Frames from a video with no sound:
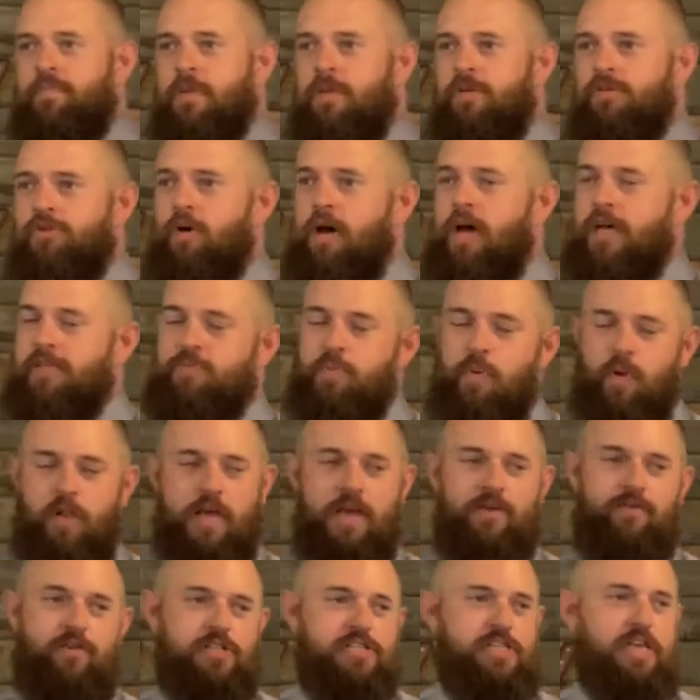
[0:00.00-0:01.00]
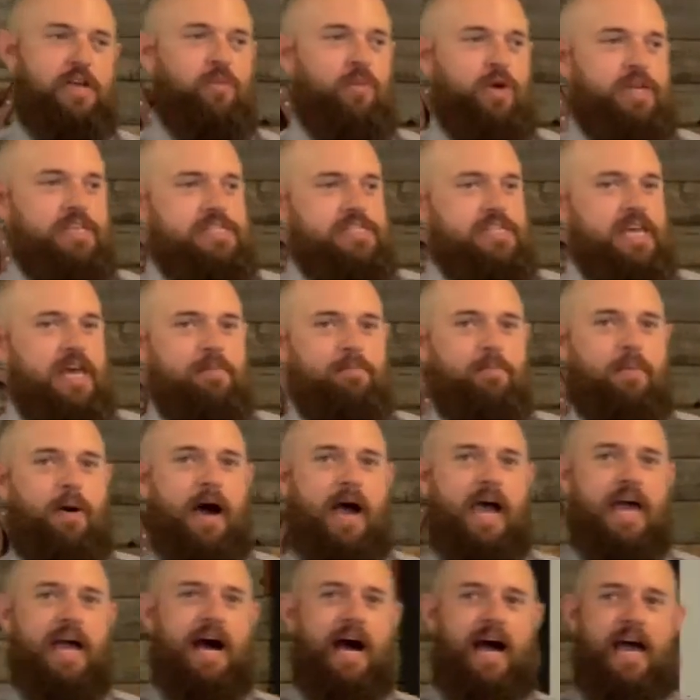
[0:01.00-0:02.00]
So as believers, can we sit
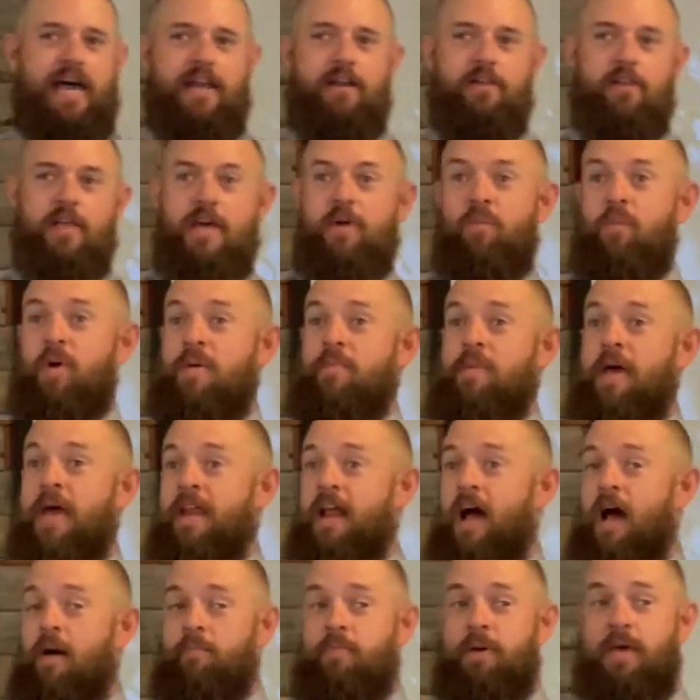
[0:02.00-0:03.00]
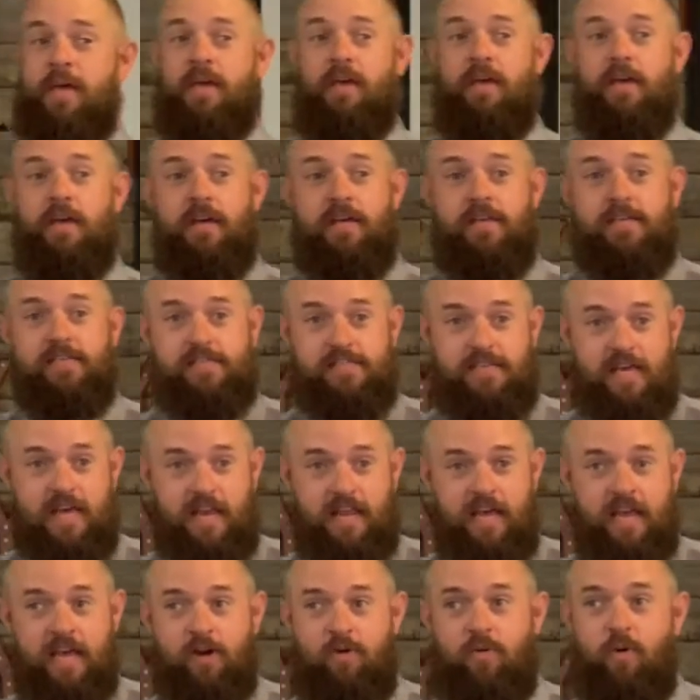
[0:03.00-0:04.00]
by idly? We may not be
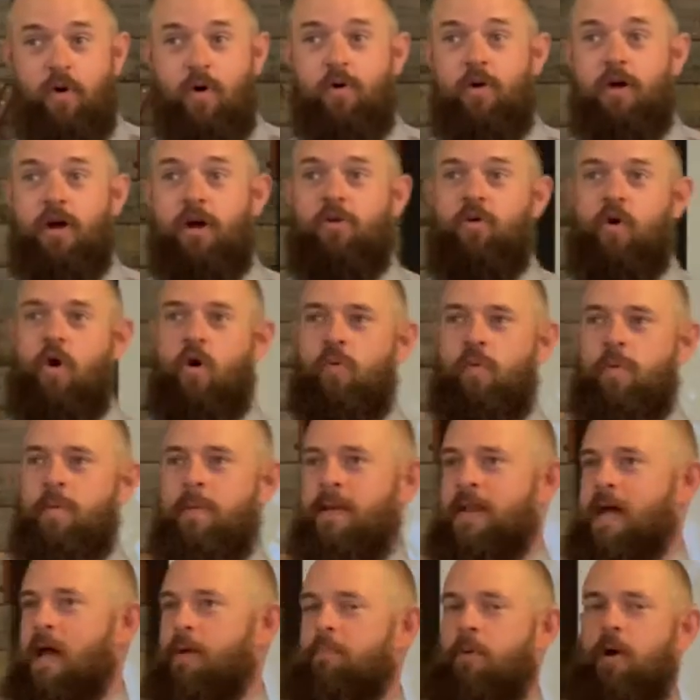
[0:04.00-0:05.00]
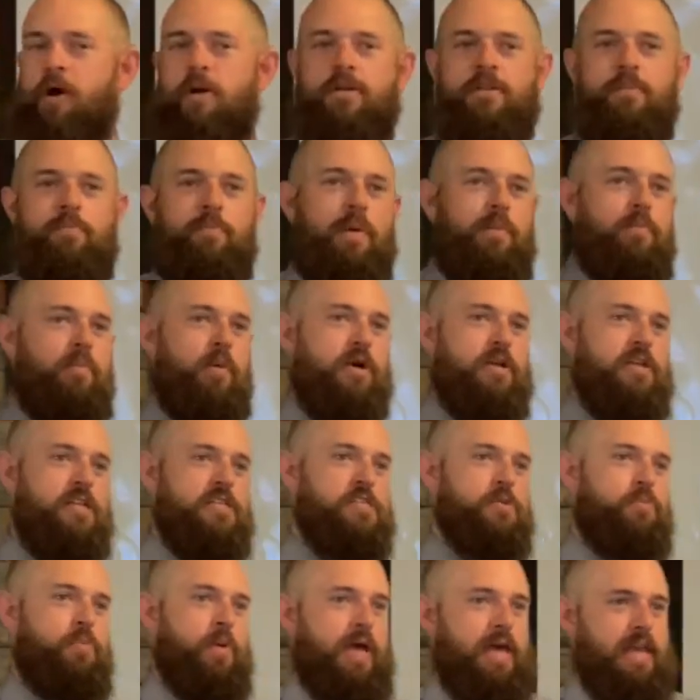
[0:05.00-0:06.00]
sinning, quote unquote. We may not part be
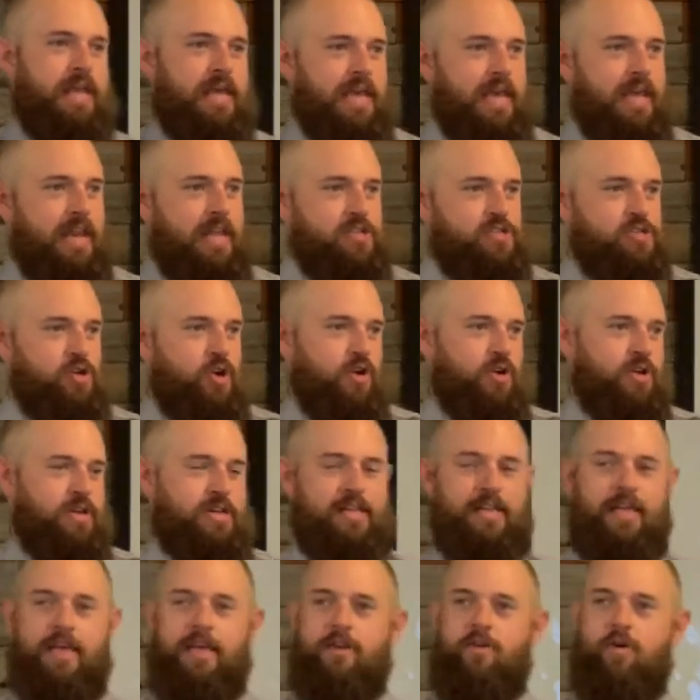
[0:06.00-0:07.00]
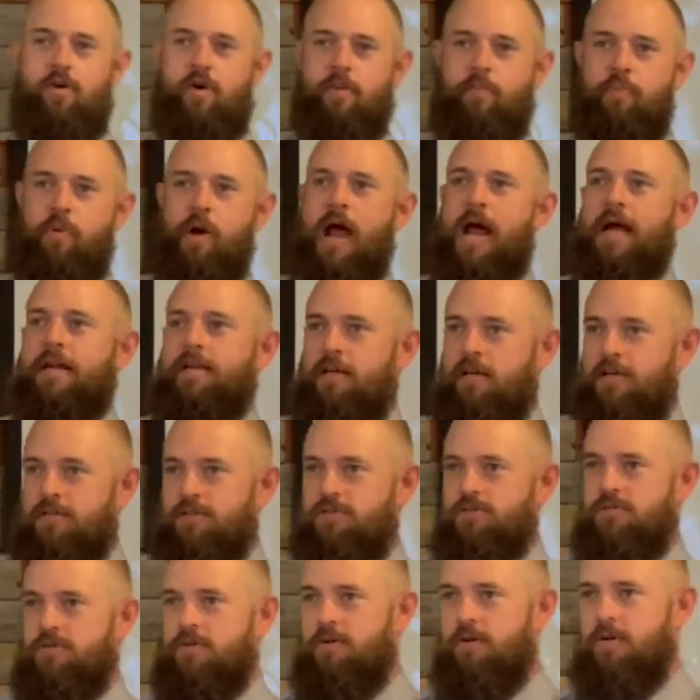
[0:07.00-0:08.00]
participating in a certain deed or
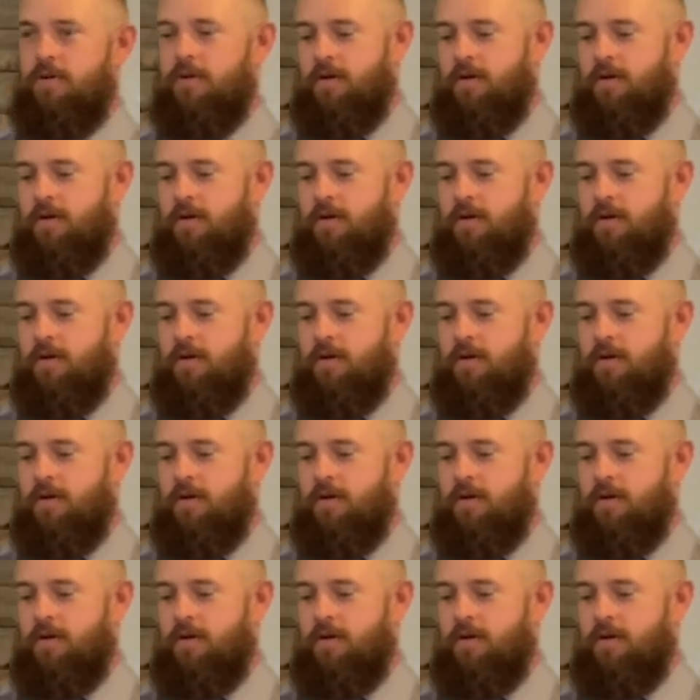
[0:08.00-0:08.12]
practice.